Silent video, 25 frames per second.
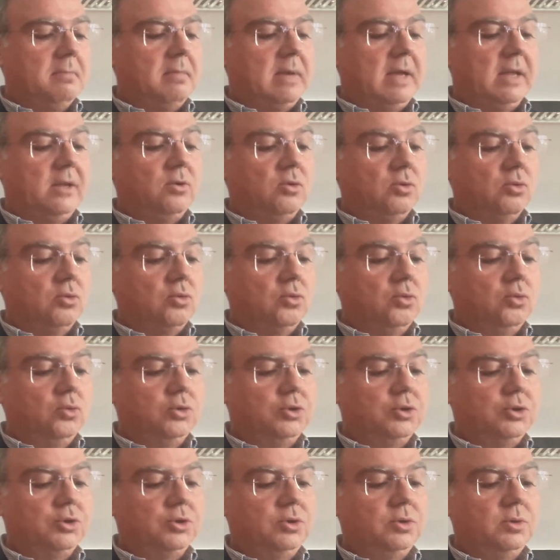my
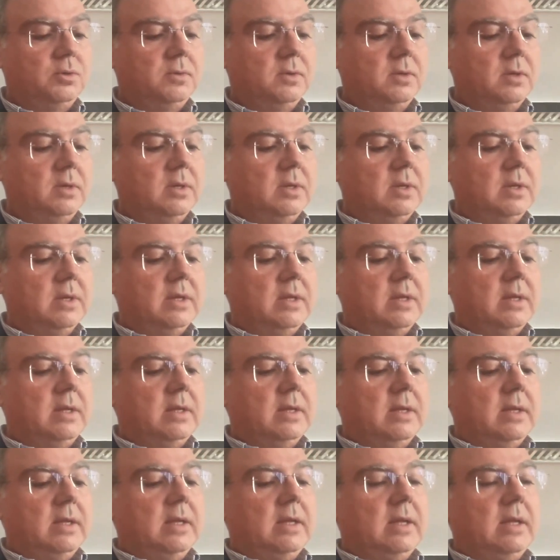conclusion
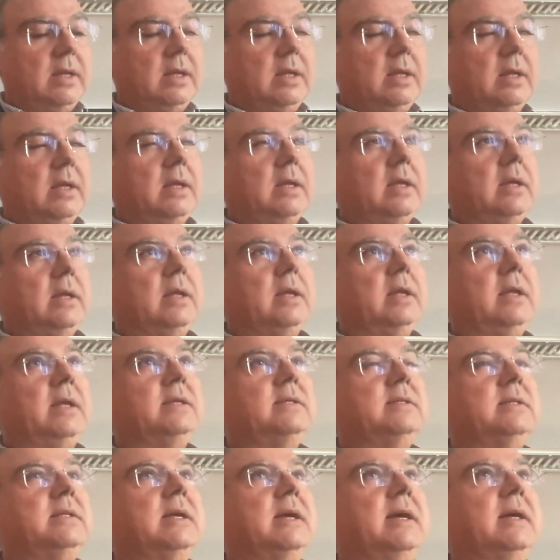
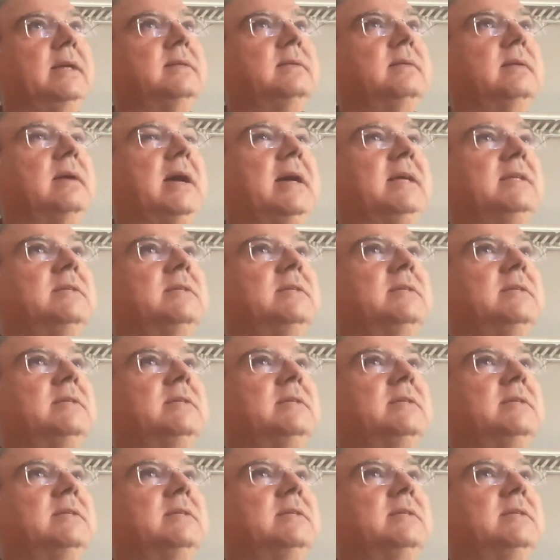is that